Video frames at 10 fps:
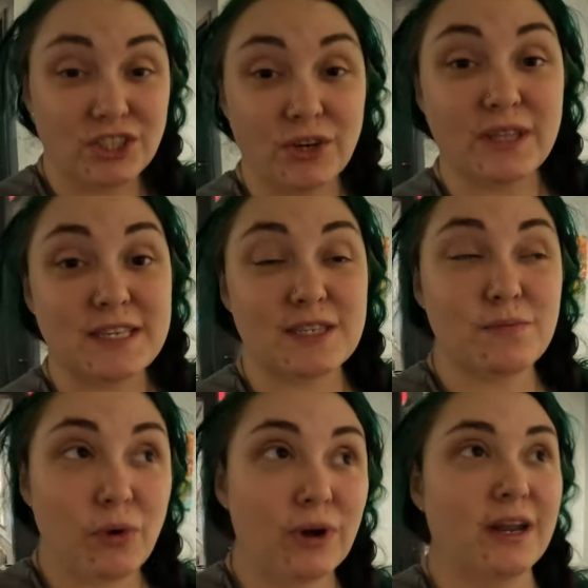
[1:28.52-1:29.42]
So this
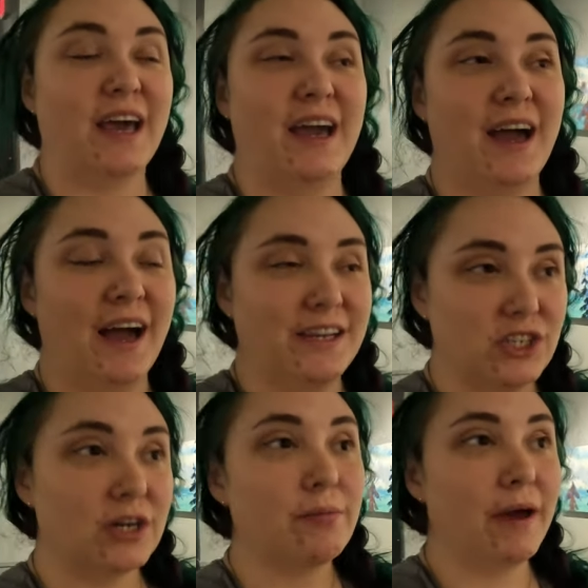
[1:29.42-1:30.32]
morning I
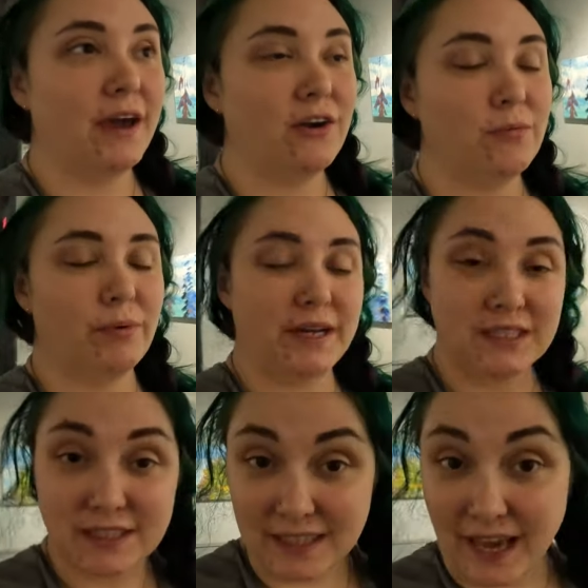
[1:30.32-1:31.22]
took my hair to
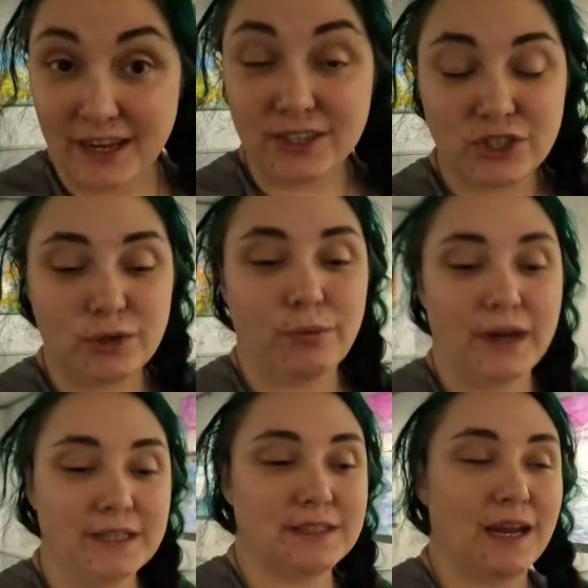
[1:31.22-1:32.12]
braids because I had in two
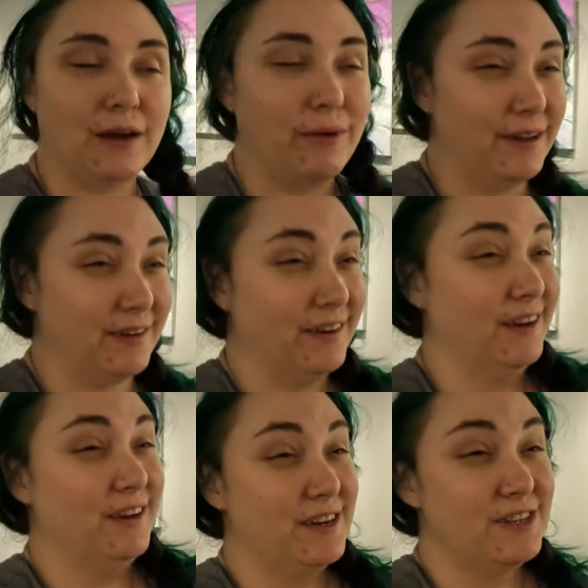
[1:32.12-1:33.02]
braids, and I went,
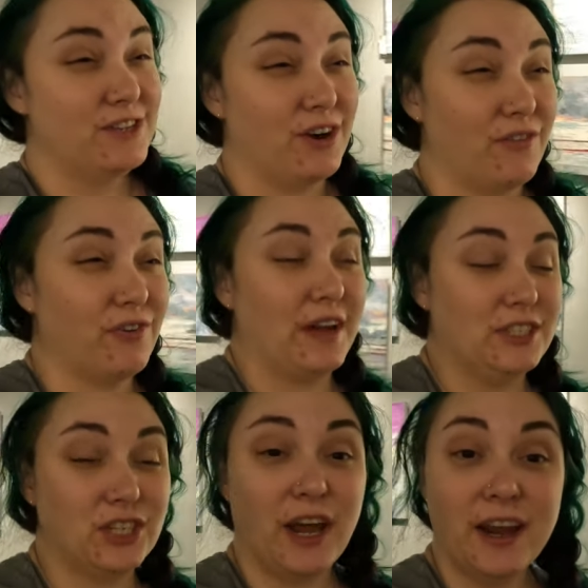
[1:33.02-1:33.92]
don't
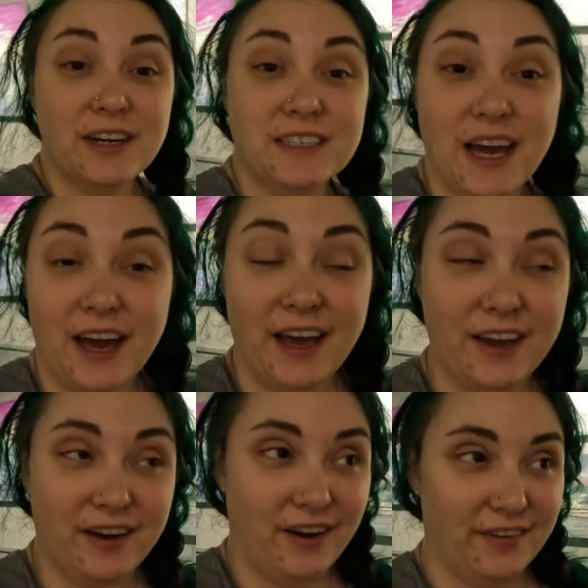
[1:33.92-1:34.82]
forget your hair
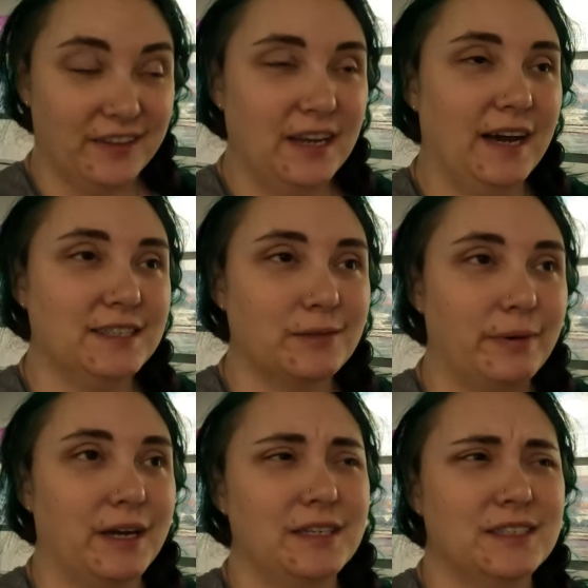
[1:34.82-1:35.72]
tie on the desk,
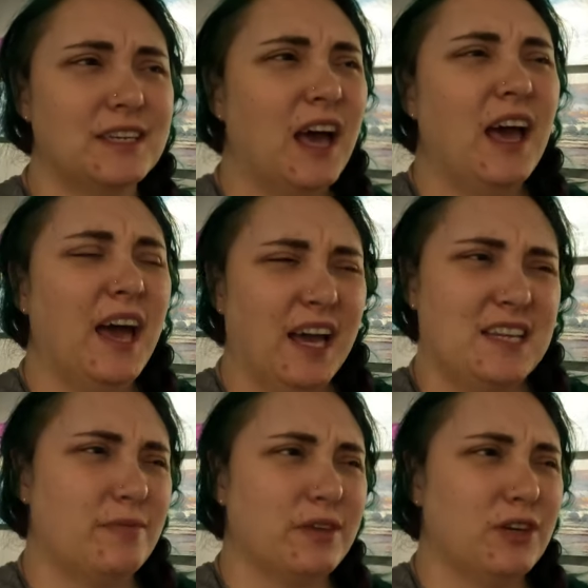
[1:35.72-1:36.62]
because I
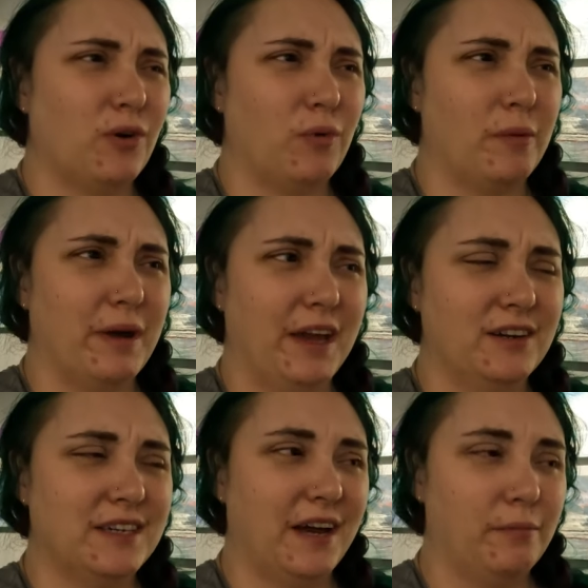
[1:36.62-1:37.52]
typically don't wear my hair
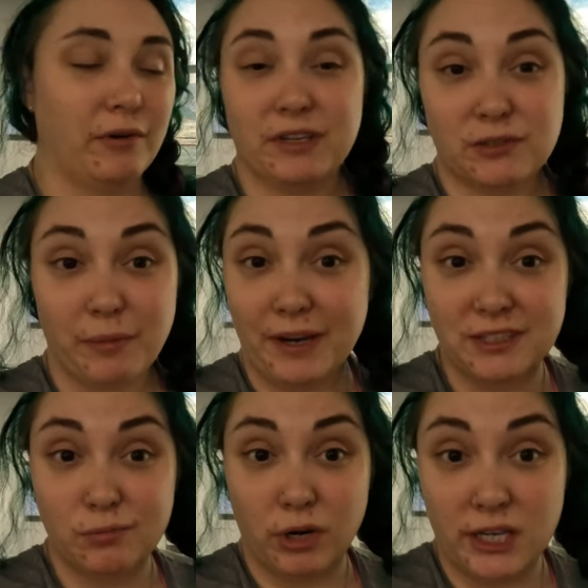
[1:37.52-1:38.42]
tie on my wrist when my
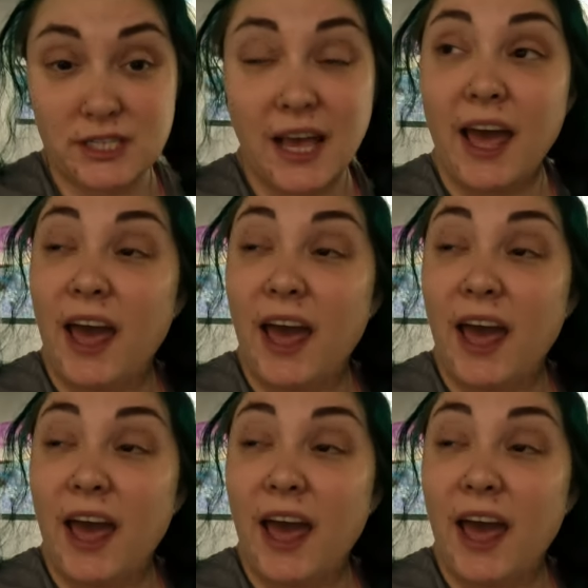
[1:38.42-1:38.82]
hair's in braids.